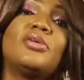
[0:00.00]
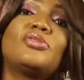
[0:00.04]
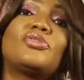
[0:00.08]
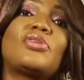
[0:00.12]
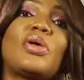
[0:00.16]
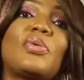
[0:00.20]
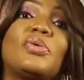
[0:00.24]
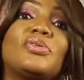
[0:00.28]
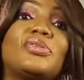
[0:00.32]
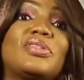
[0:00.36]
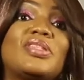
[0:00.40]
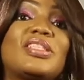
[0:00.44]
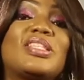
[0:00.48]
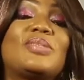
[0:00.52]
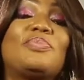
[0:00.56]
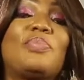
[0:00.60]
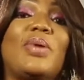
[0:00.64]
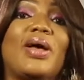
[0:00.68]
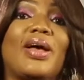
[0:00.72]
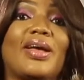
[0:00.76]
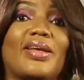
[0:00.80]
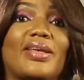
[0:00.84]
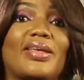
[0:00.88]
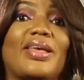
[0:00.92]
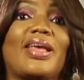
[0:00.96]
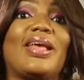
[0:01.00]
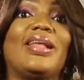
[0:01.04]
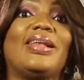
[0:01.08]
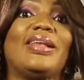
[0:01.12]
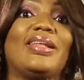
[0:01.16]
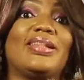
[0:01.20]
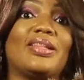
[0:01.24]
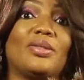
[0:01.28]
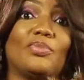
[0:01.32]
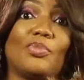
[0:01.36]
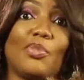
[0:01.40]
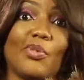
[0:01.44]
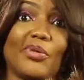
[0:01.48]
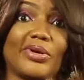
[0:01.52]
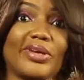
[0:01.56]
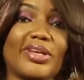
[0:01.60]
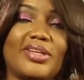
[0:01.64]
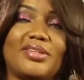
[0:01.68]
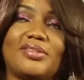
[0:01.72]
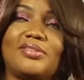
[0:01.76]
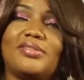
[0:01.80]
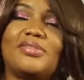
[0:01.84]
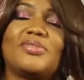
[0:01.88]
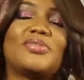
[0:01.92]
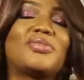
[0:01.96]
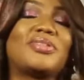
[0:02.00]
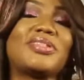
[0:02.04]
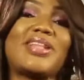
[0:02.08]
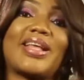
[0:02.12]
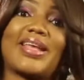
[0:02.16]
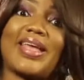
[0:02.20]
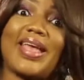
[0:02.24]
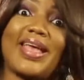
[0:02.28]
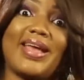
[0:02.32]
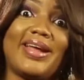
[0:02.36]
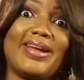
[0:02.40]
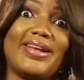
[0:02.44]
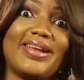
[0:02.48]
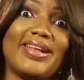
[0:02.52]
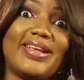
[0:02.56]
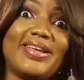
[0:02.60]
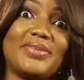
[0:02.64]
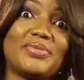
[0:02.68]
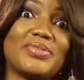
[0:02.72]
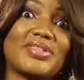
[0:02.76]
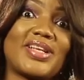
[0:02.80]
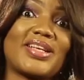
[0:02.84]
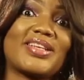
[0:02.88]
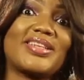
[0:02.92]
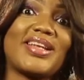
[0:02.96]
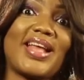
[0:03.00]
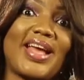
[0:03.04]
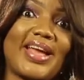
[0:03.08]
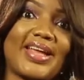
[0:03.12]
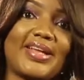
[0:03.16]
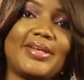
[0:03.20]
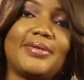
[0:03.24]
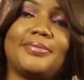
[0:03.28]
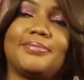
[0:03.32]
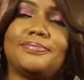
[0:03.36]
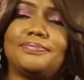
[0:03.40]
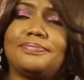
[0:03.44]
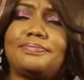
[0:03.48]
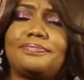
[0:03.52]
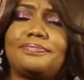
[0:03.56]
So I went to this bank early in the morning. It was like early. It was like nine.